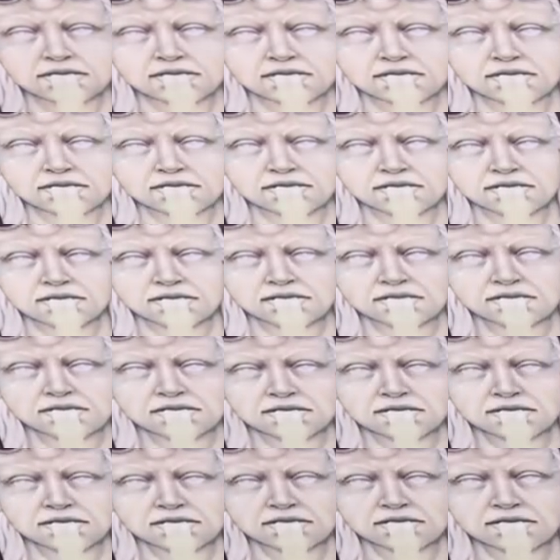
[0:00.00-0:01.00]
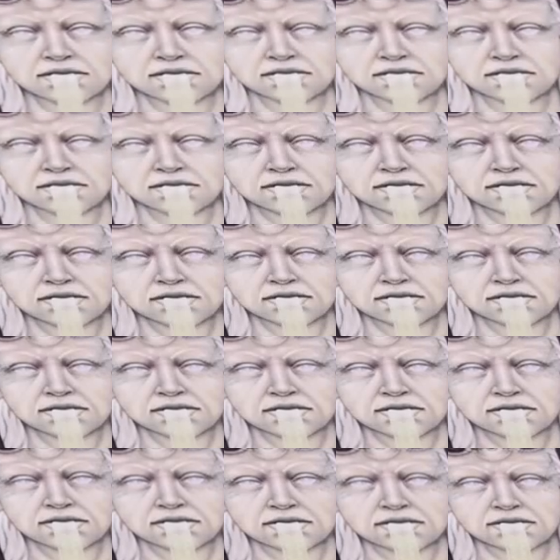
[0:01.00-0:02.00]

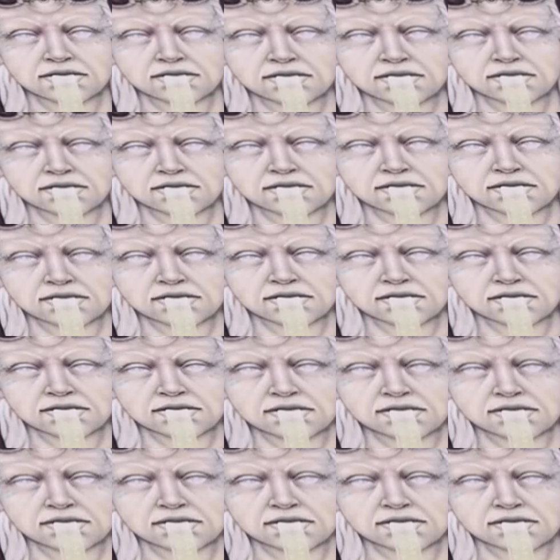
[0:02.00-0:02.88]
No one is speaking in this clip.